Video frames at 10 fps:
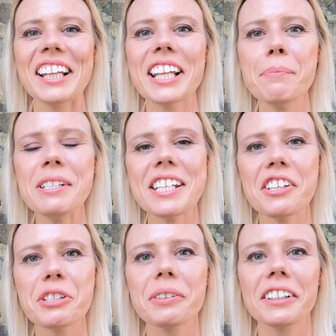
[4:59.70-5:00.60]
Let me
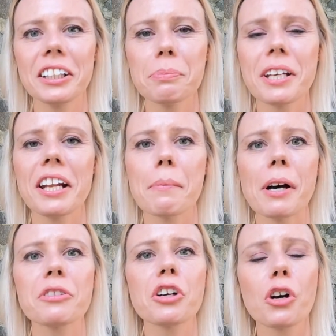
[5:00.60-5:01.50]
tell you a little bit
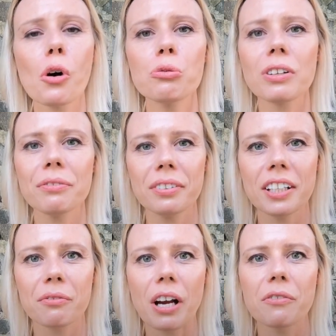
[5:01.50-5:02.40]
about the
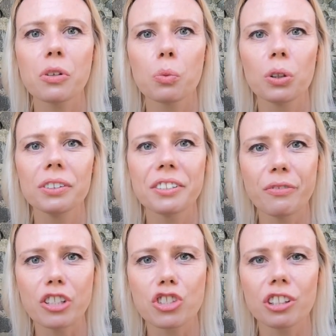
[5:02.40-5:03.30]
GoRUFFLY Around the World
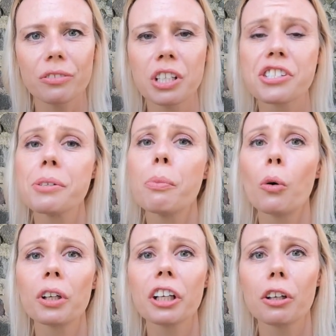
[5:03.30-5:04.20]
adventure,
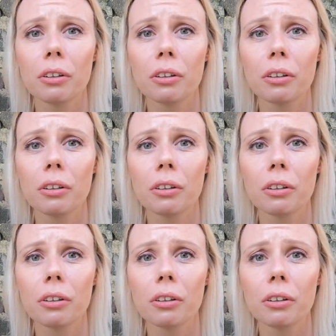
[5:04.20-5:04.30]
supporting